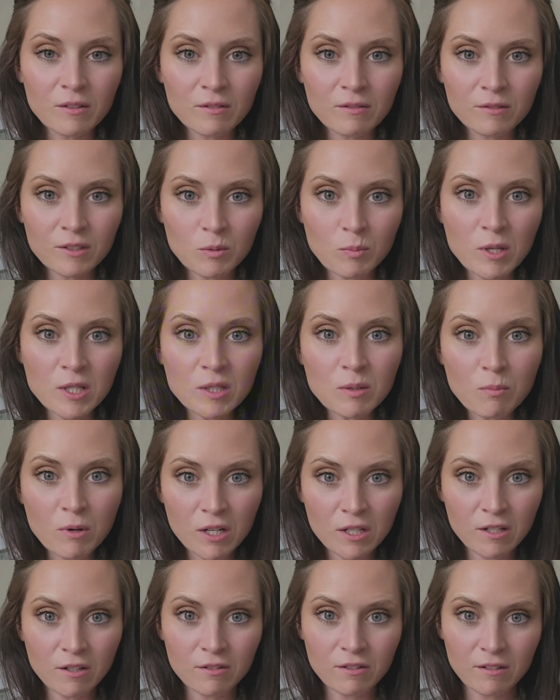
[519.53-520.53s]
Spend some
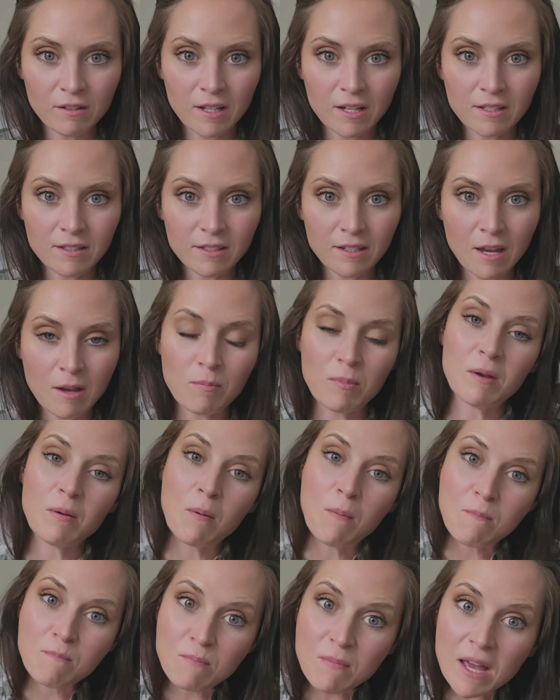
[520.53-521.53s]
money on your landscaping,
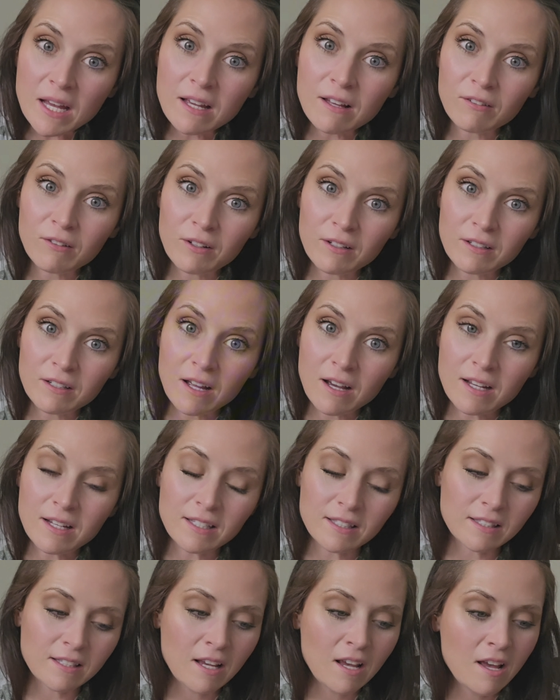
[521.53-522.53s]
make it look
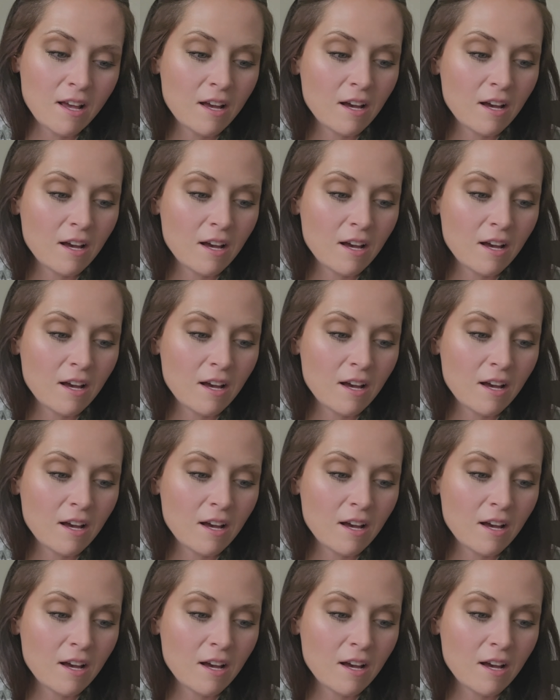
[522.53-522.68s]
nice.